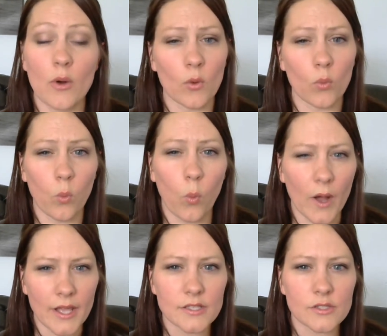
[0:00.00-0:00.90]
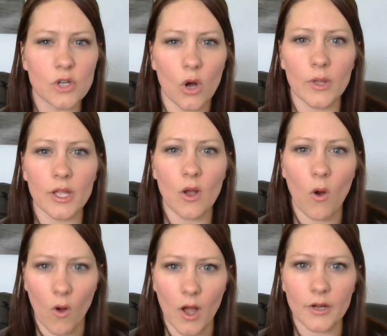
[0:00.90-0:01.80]
okay, what is going
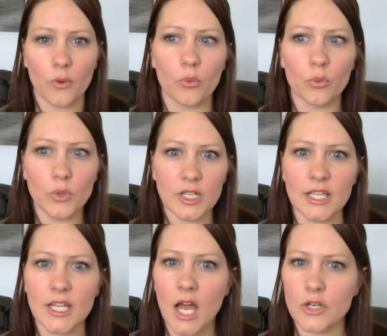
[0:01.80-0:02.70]
on really